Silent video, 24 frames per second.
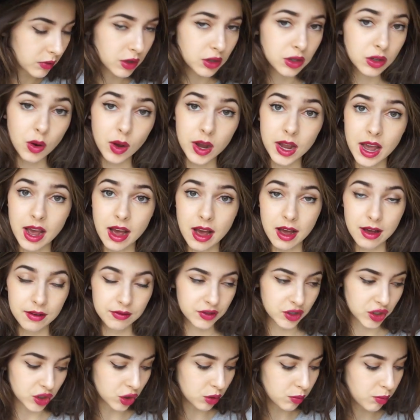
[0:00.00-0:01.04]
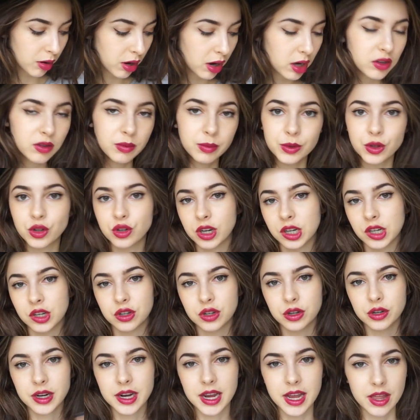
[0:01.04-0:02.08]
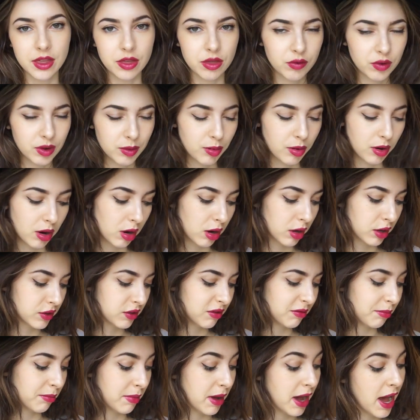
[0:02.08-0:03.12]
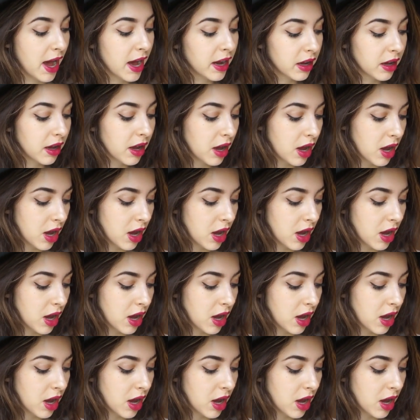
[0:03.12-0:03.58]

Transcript: So I have two products from the drugstore and three products from MAC.